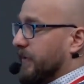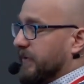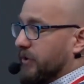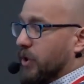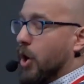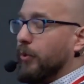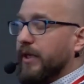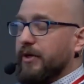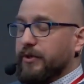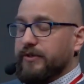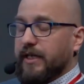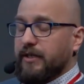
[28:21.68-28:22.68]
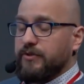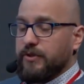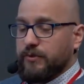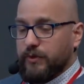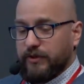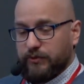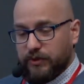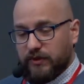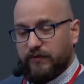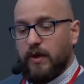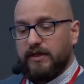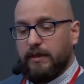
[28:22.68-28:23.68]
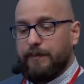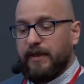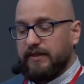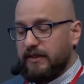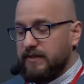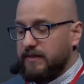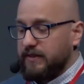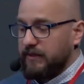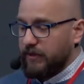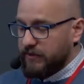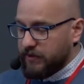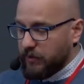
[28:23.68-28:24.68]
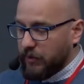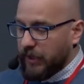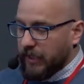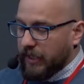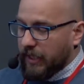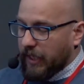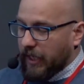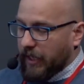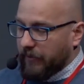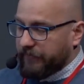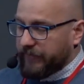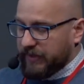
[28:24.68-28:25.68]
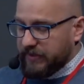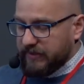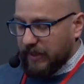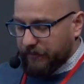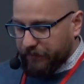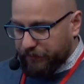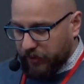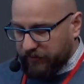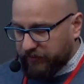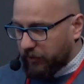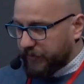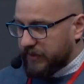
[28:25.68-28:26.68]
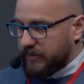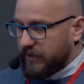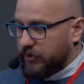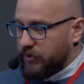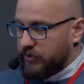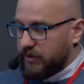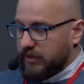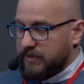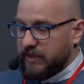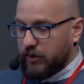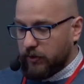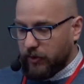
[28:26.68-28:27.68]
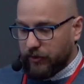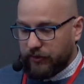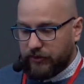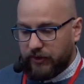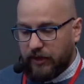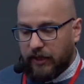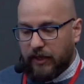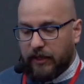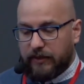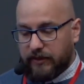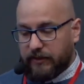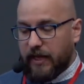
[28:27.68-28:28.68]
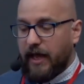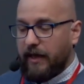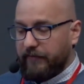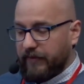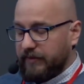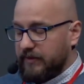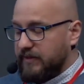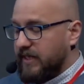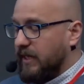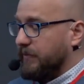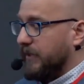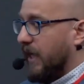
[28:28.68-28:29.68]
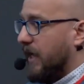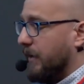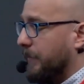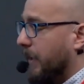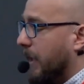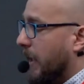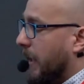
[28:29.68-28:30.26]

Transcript: their own architecture to get rid of one dependency and also fix some performance issues that Celluloid did have at the same time.